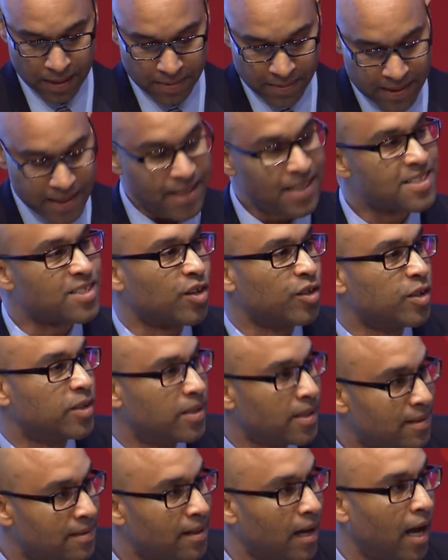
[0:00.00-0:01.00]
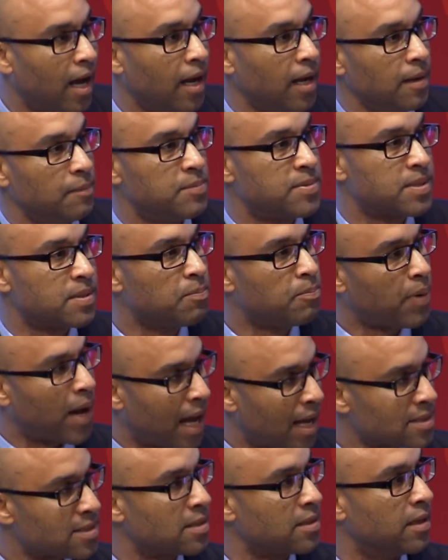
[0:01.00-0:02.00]
These are good times,
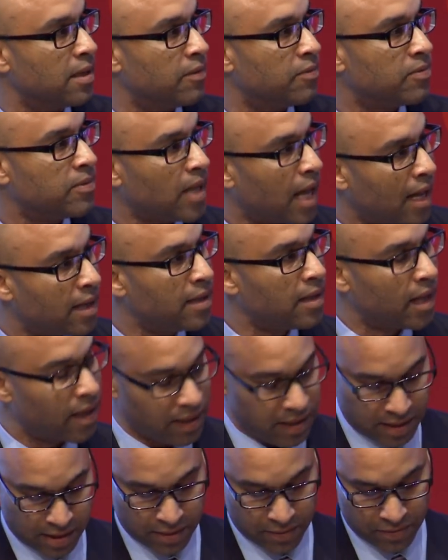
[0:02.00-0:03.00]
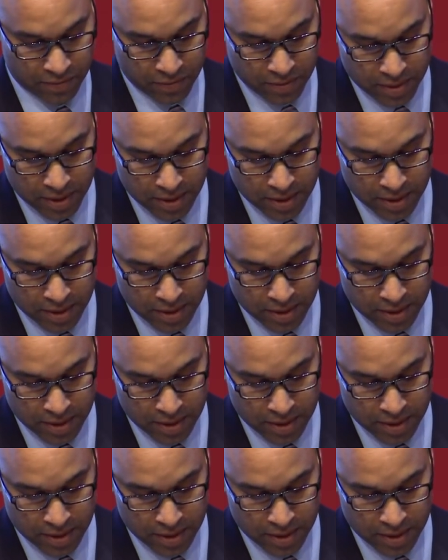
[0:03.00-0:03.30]
positive, not negative.